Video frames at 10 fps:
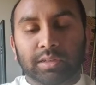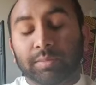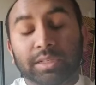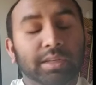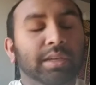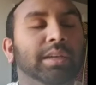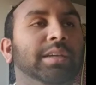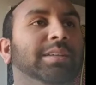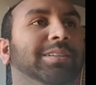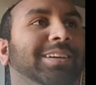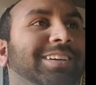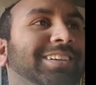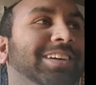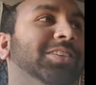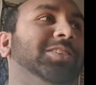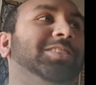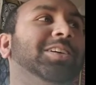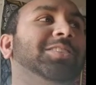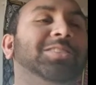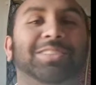I mean, hundreds
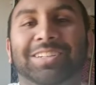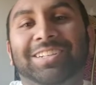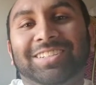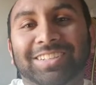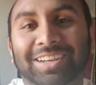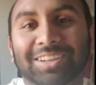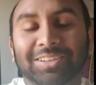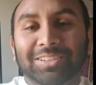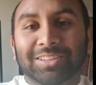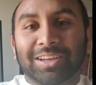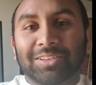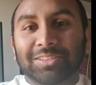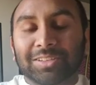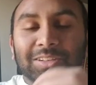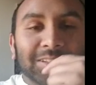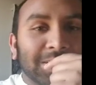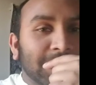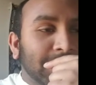and hundreds of years, not hundreds of thousands of years.